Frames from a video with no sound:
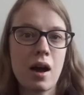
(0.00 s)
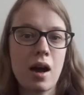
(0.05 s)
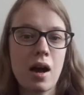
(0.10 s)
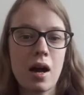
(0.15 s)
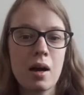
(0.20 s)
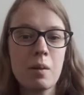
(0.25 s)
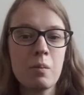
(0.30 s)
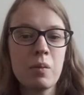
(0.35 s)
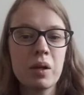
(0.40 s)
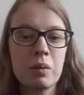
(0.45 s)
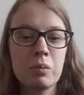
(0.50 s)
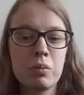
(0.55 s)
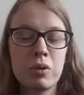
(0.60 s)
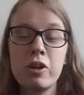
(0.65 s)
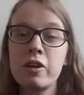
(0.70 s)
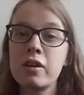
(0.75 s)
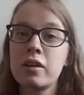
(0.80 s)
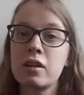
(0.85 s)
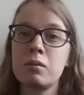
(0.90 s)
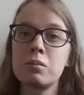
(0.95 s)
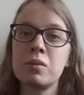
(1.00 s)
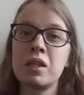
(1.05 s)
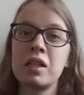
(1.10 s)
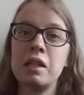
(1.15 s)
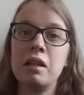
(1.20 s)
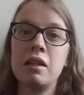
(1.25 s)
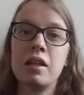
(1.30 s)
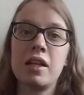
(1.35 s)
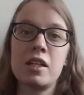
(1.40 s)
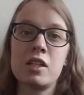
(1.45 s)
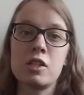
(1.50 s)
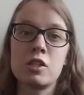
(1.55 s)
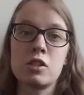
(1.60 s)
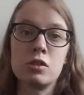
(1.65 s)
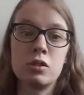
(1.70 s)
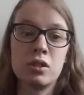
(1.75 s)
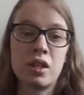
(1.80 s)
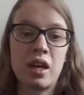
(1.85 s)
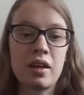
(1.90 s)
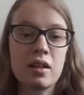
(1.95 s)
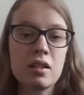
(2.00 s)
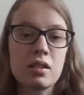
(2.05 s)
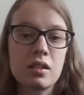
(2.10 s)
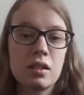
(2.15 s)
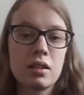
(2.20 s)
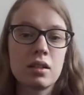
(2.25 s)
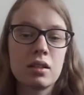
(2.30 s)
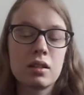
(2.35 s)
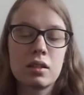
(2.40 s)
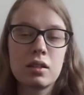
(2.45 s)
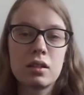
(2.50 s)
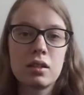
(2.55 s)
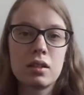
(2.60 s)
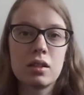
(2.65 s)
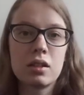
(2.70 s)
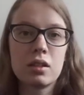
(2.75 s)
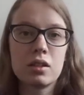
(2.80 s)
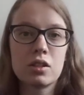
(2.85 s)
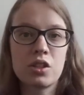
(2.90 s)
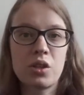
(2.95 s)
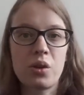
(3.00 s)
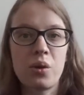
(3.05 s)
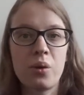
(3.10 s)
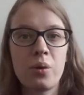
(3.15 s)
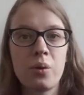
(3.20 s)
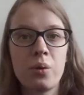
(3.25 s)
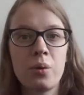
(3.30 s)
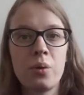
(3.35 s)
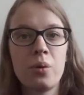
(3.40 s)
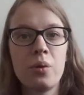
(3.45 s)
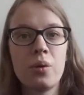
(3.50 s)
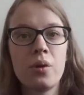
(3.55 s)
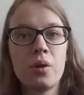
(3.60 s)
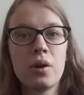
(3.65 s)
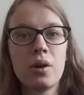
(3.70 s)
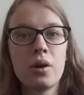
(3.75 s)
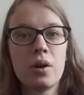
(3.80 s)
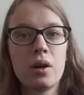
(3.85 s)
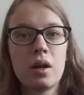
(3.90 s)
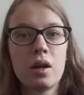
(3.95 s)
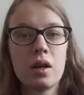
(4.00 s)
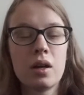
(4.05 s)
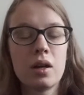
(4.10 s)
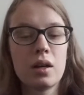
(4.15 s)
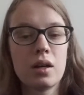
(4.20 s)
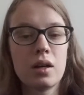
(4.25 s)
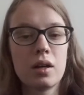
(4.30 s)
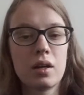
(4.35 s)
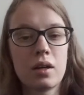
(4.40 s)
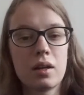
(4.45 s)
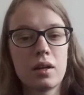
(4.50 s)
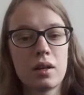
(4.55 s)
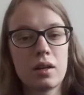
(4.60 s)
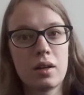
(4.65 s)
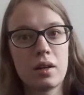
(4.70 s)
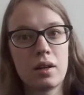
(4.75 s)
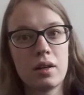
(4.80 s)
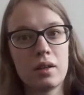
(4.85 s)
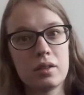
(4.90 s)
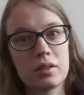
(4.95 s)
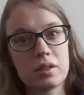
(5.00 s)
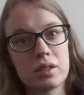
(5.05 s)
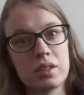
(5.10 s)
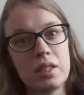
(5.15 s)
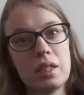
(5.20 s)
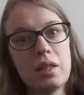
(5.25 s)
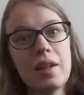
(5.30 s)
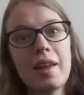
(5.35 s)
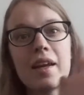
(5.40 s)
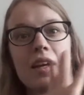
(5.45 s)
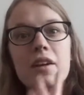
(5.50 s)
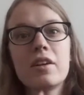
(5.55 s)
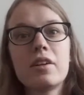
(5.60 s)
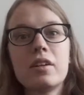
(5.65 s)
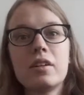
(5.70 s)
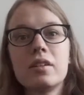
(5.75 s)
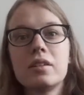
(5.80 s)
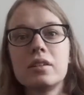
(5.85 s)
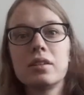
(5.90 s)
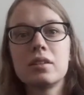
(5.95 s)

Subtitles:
I might bring an update later tonight. So, see you later!